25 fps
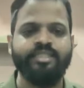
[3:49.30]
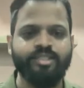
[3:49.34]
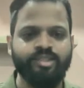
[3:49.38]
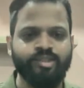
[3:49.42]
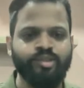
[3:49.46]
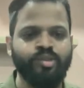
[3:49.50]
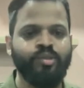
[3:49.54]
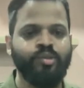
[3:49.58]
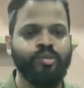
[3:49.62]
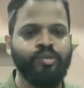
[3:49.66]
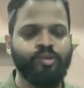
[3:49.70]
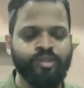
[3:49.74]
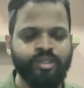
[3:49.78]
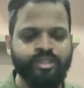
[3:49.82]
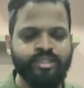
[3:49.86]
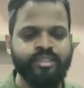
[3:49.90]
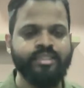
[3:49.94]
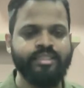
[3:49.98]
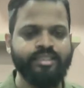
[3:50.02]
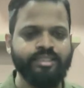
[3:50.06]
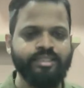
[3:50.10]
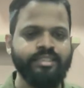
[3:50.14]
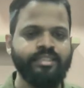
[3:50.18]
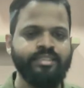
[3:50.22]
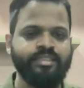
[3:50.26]
So
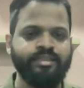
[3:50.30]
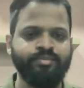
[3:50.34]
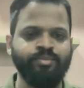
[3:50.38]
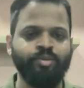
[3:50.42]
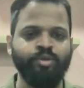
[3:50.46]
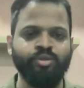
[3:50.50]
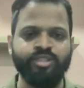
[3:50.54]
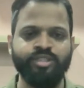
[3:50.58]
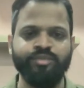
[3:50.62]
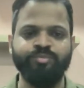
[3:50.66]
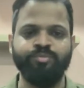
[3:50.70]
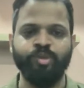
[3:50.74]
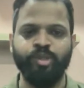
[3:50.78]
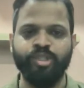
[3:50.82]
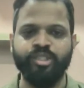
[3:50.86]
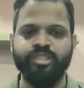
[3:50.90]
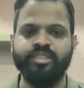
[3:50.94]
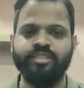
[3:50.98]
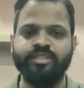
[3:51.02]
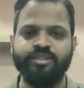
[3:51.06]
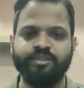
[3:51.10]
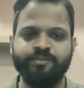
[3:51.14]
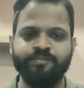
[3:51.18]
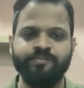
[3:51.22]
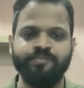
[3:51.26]
this is most important.